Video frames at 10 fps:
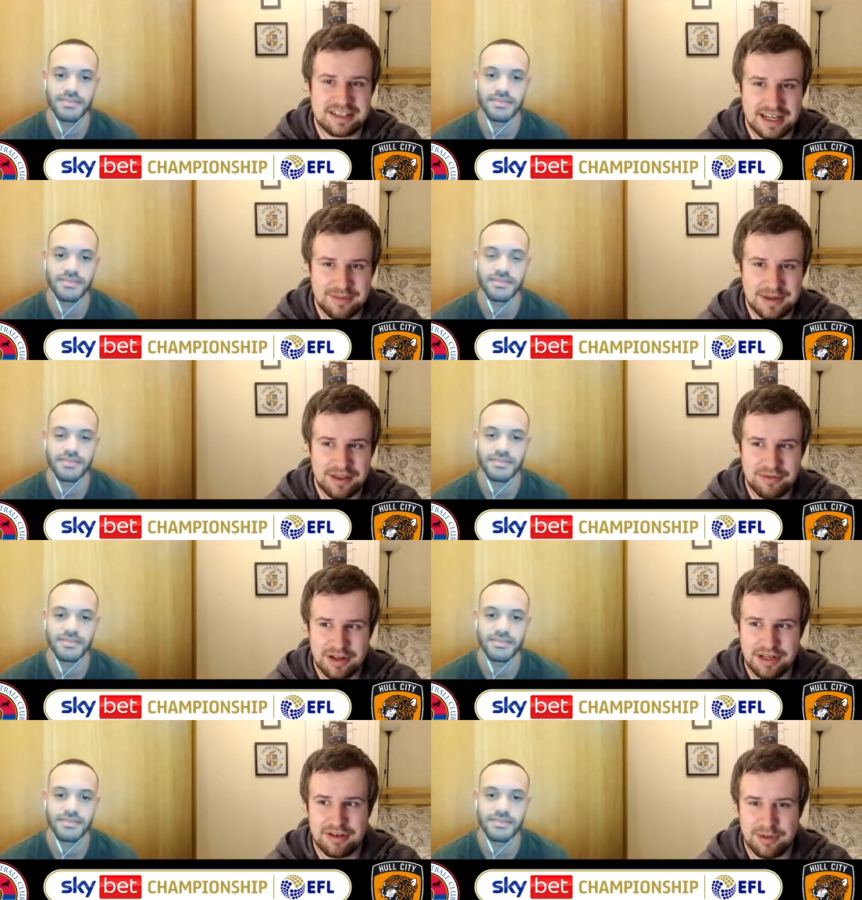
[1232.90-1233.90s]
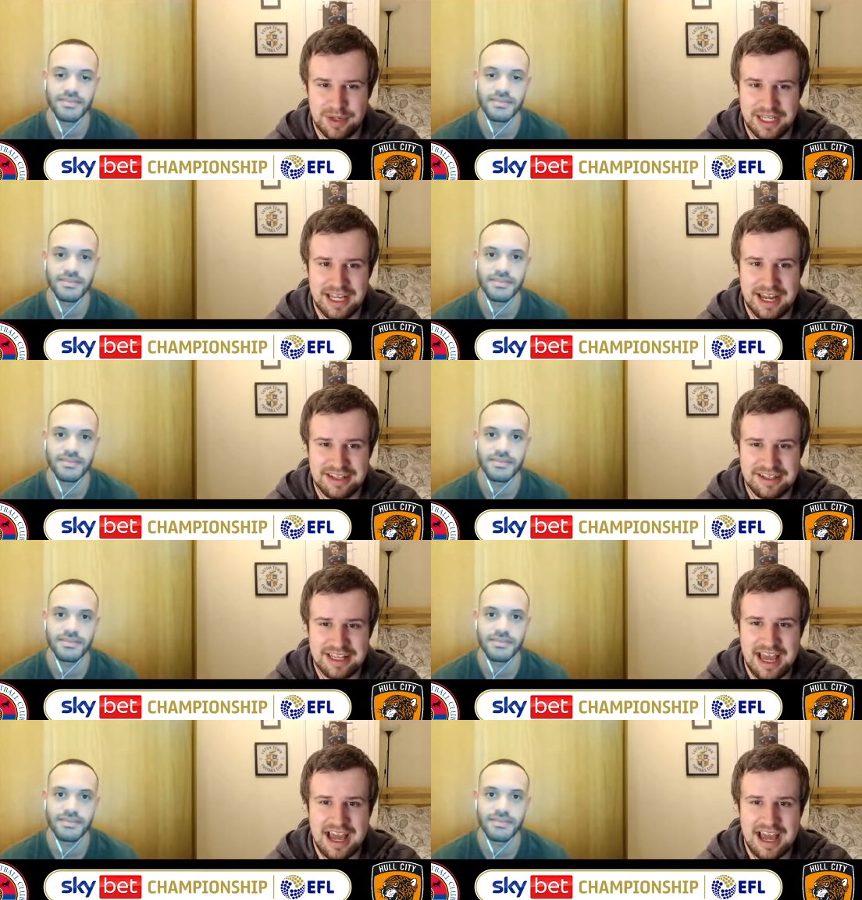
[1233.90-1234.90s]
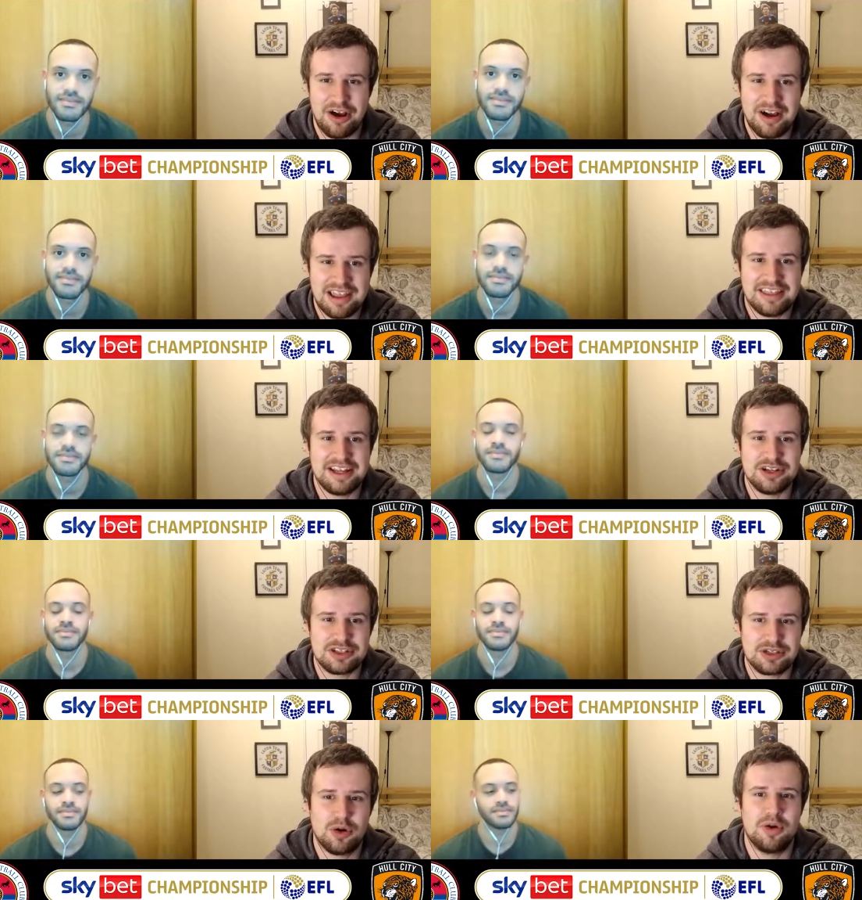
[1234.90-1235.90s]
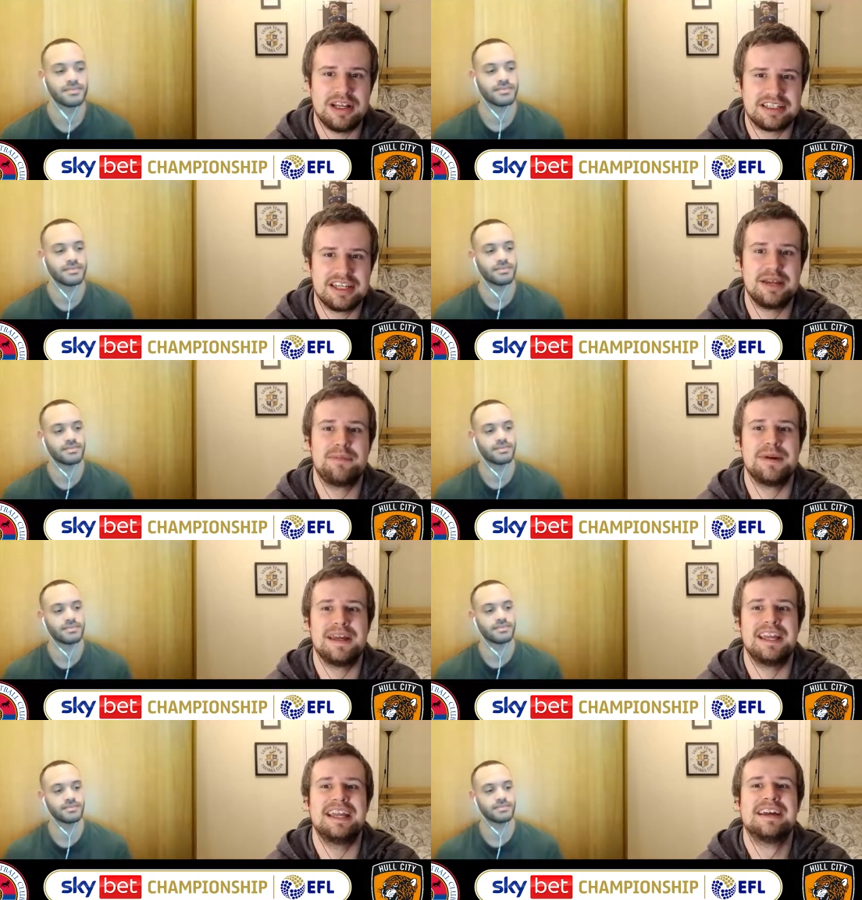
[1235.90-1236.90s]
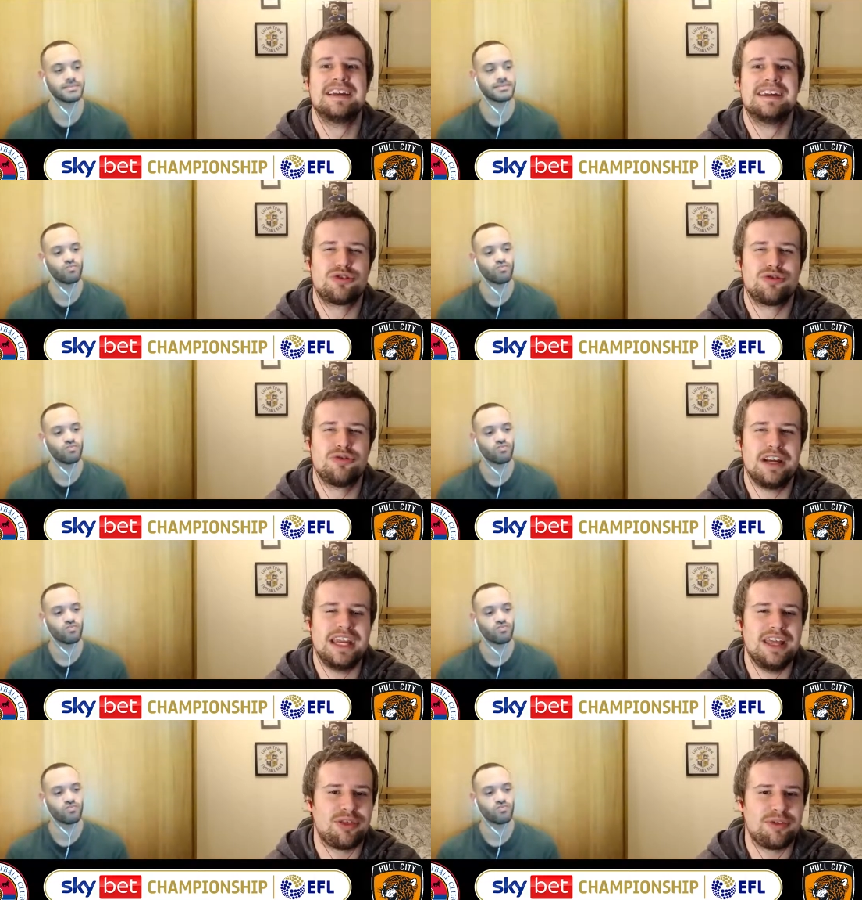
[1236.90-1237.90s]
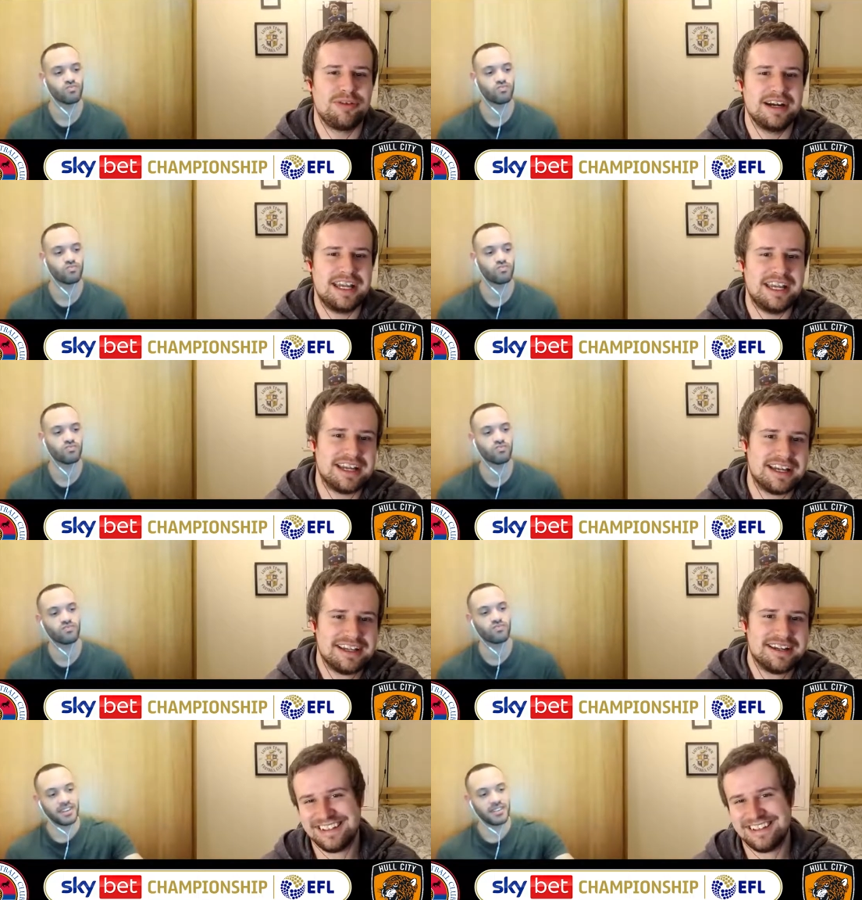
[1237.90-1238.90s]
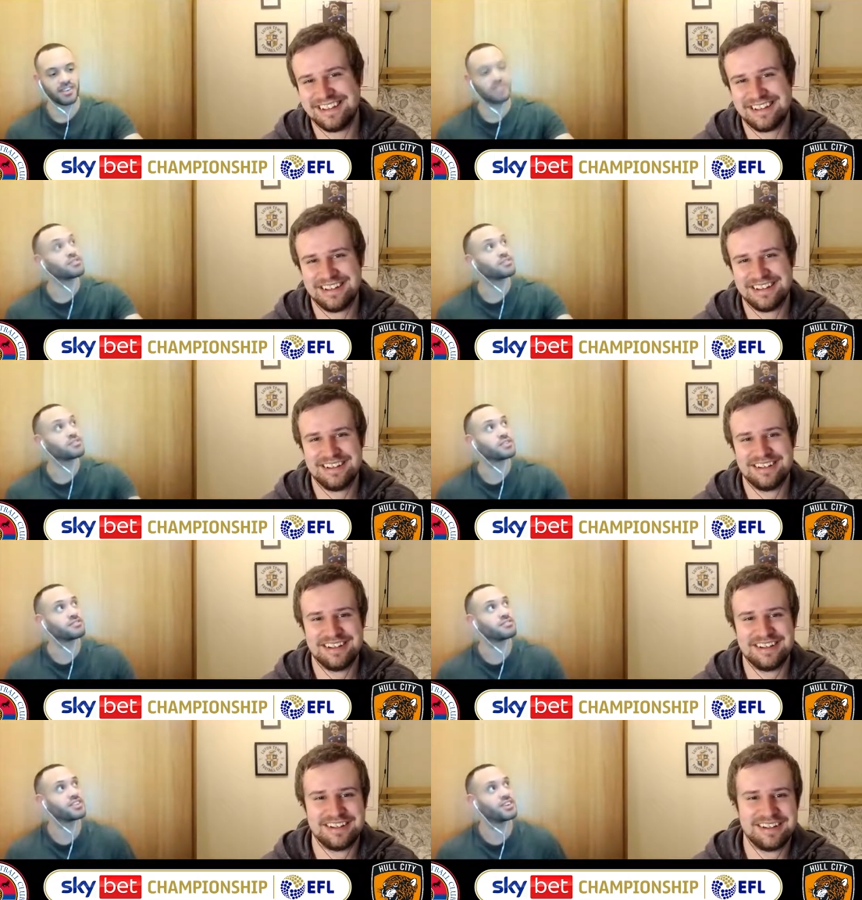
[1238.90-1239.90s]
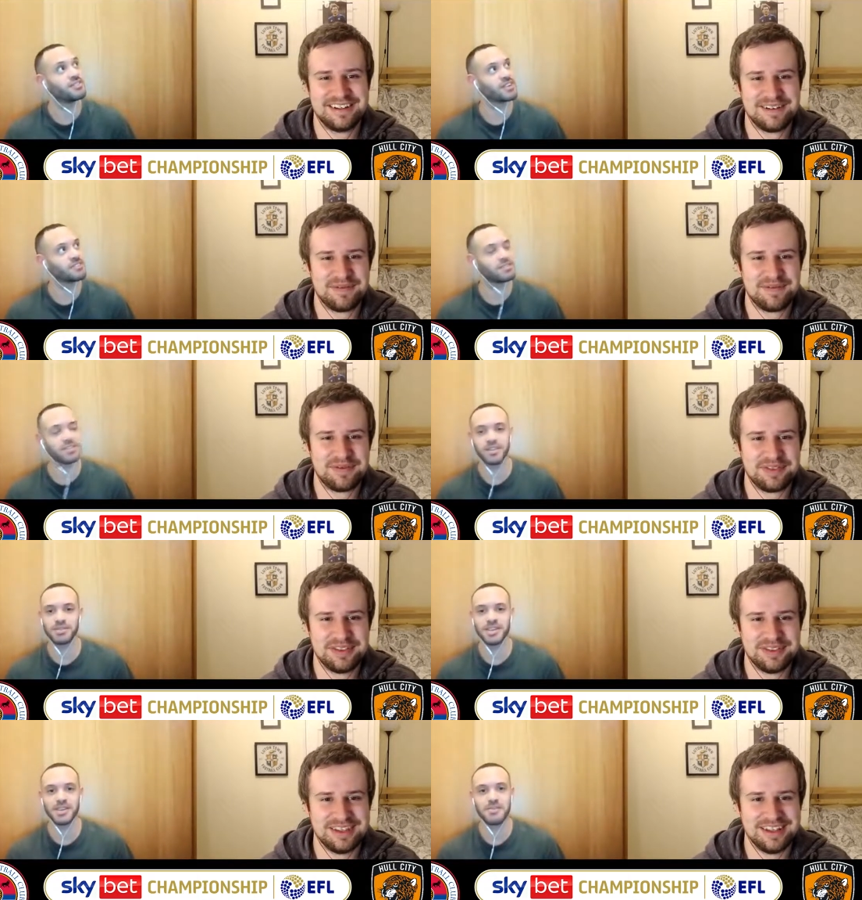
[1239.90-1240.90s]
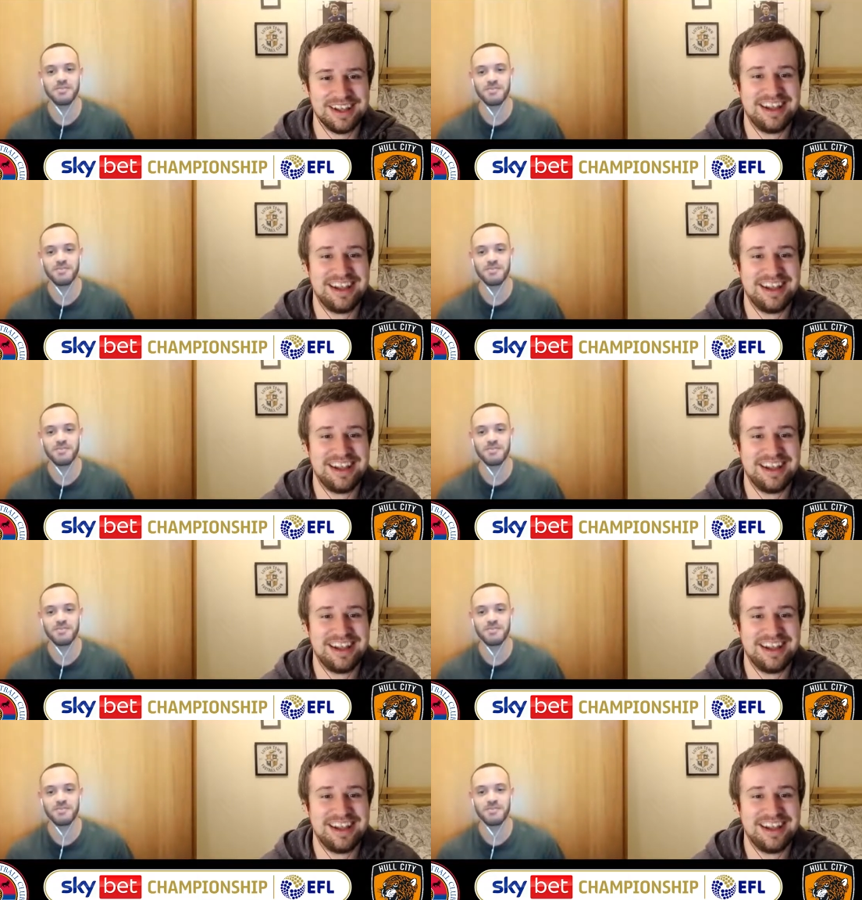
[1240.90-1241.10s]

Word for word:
Speaker 1: is going to be the thriller of the weekend, and I think the score is going to be 3-3.
Speaker 2: You're going for 3-3. I'm going for 0-0.